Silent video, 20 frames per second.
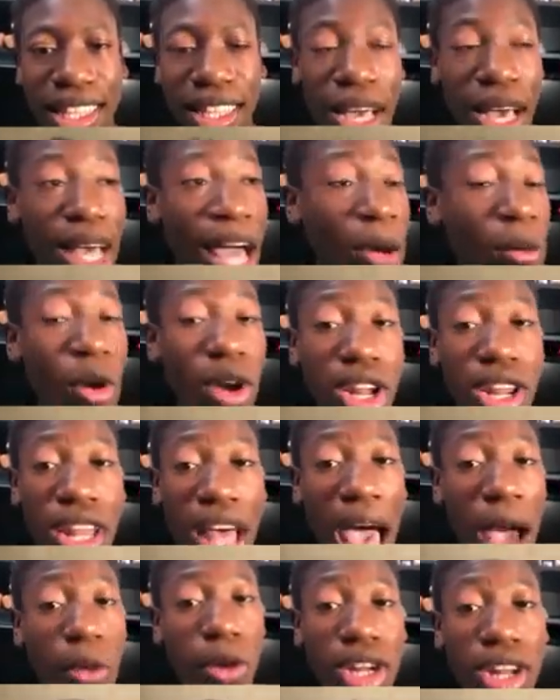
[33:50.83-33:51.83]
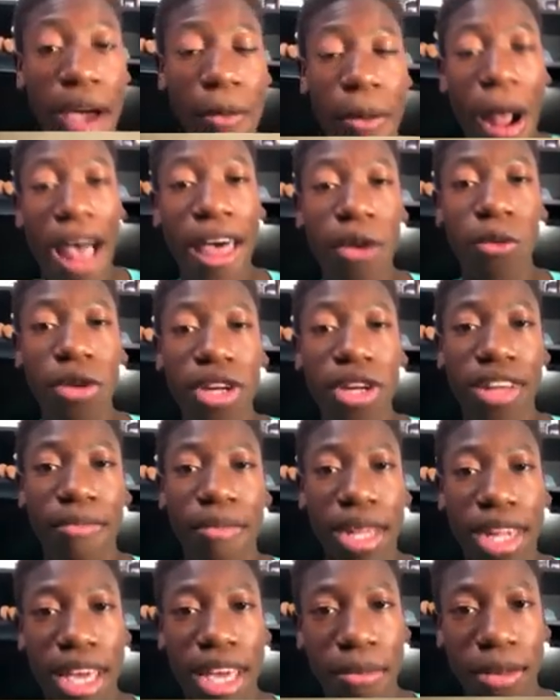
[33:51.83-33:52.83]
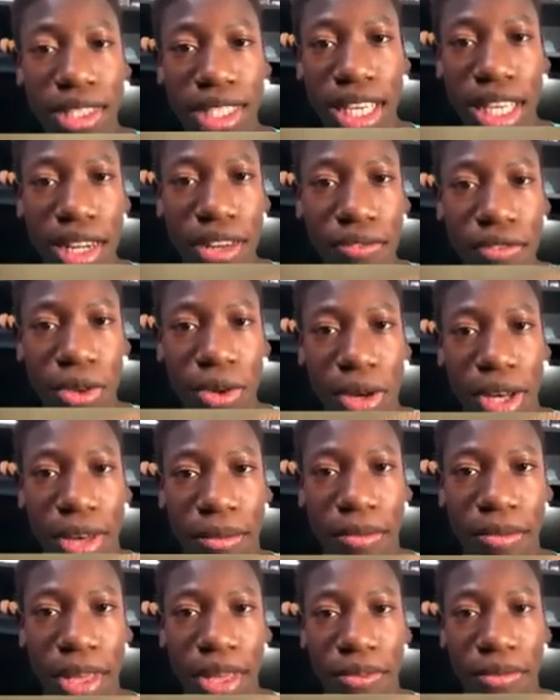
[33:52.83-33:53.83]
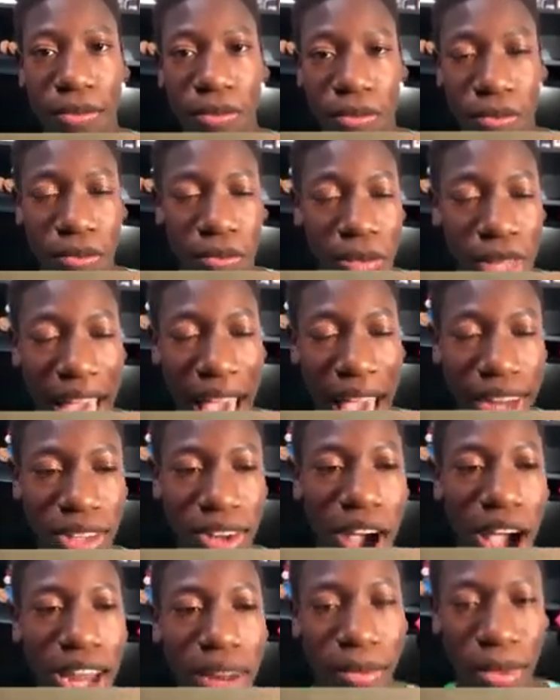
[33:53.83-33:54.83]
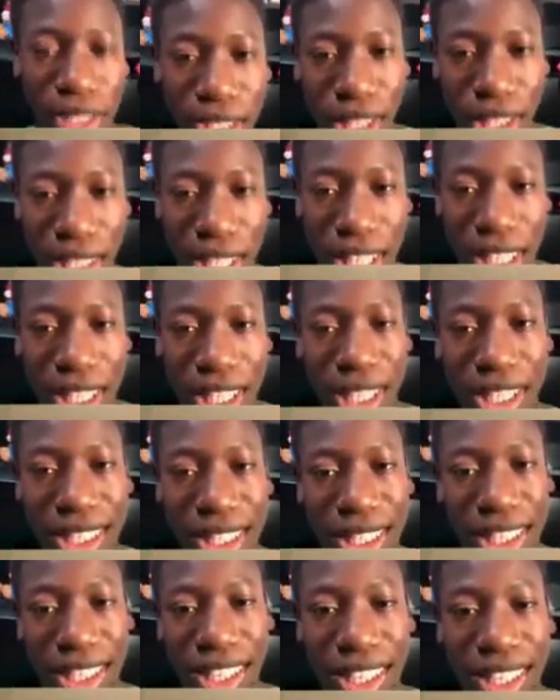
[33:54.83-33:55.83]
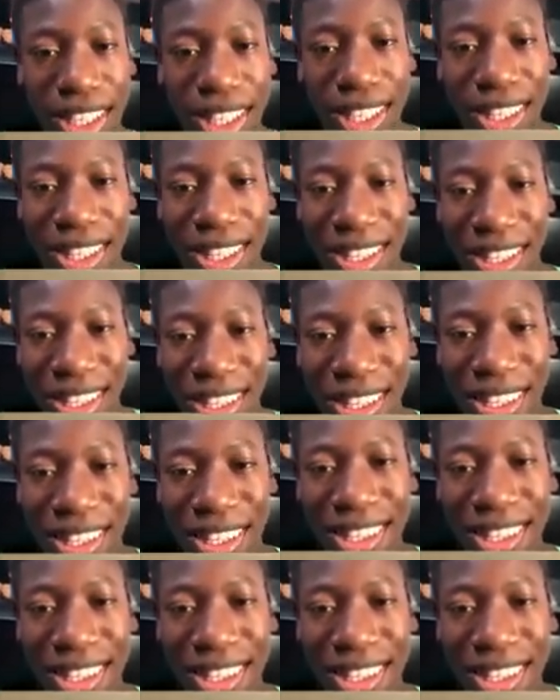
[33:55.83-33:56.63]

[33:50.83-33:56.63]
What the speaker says: Like I said, like I probably wouldn't have been able to interview him if we hadn't caught him at Chuck E. Cheese.